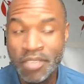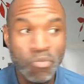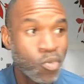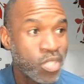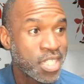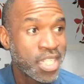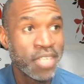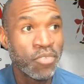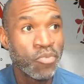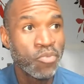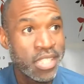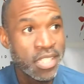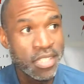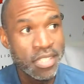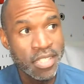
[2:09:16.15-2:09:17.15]
Once again,
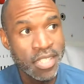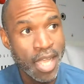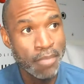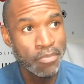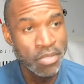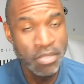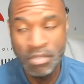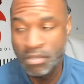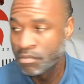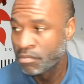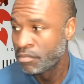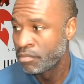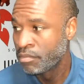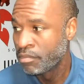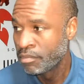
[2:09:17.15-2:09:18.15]
once it stops
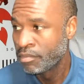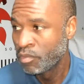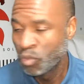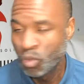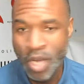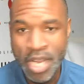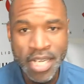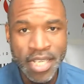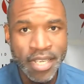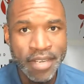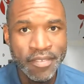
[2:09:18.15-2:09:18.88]
raining